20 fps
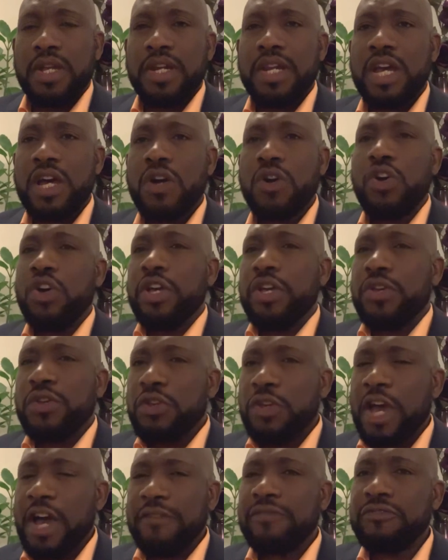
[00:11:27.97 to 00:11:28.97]
Now,
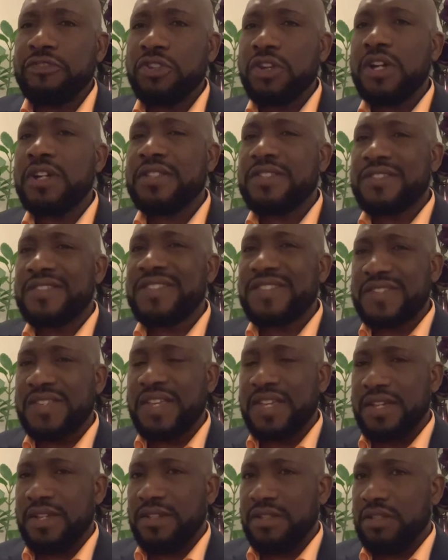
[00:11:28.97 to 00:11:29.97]
you have not
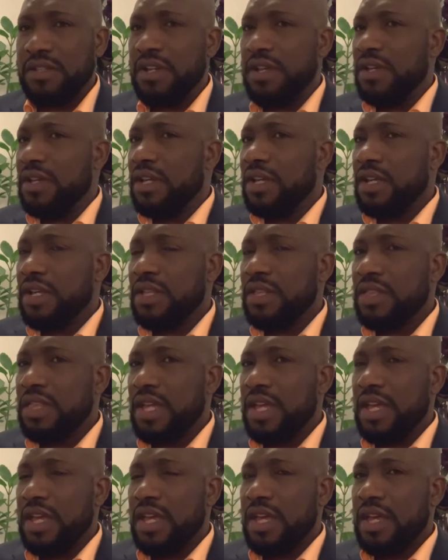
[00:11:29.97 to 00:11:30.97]
seen
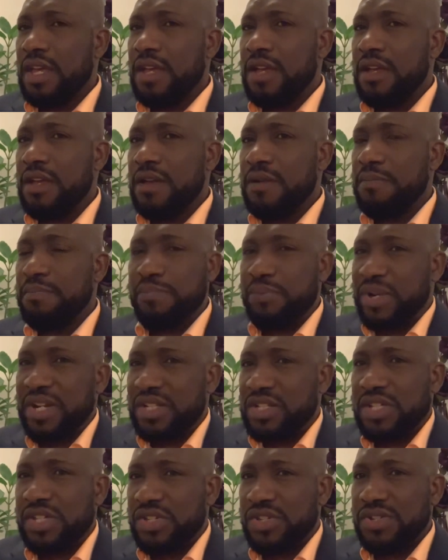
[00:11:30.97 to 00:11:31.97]
the
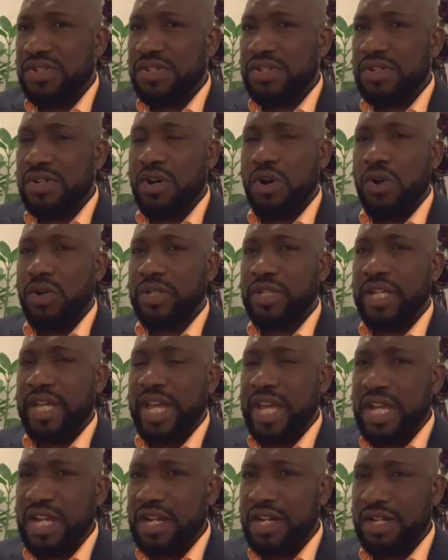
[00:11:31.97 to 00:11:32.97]
British or the
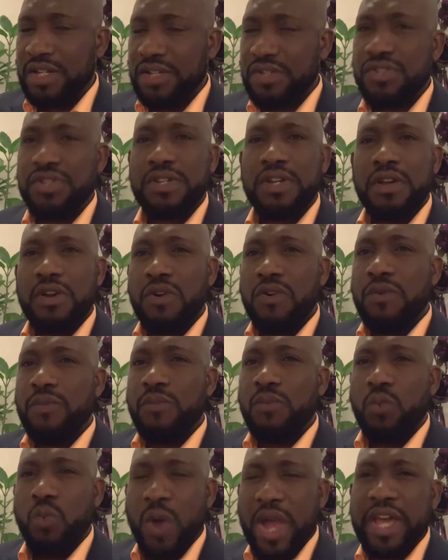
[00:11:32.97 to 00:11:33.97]
English
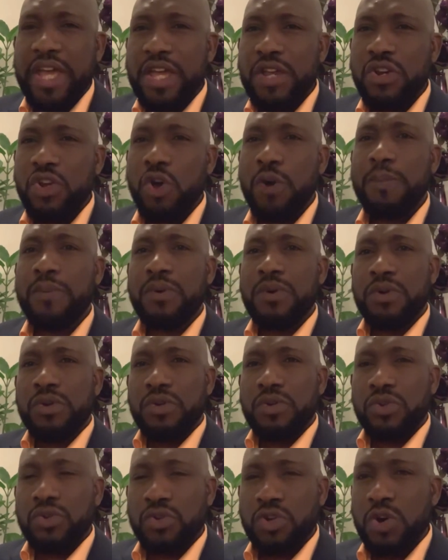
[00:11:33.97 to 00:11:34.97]
waking up,
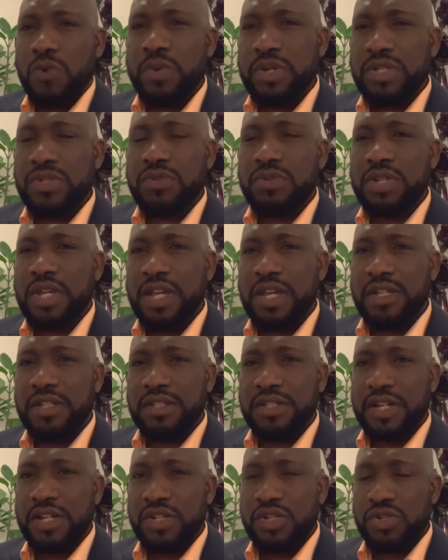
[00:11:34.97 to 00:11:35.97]
going to the
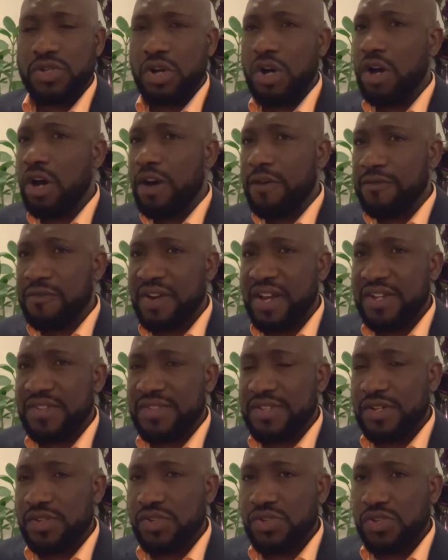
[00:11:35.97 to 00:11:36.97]
Indian off
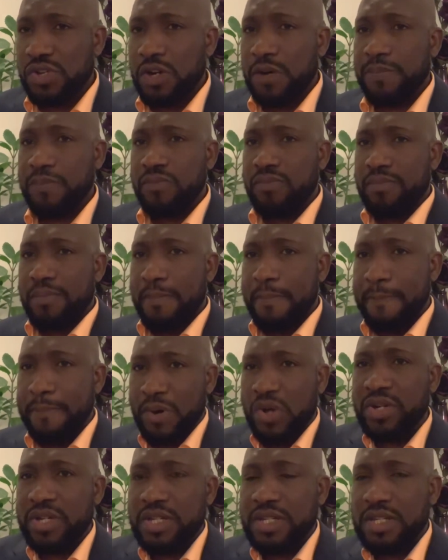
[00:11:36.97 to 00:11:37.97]
license shop,
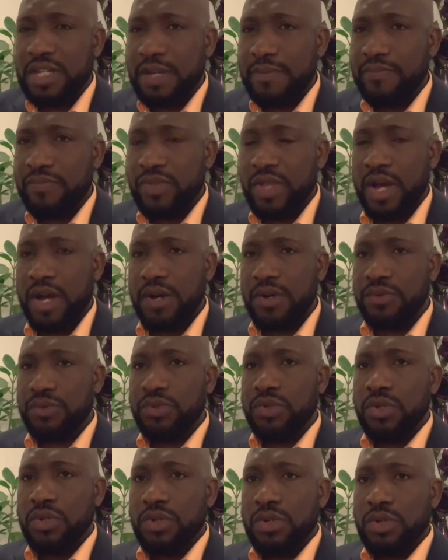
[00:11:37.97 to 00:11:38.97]
burning them down.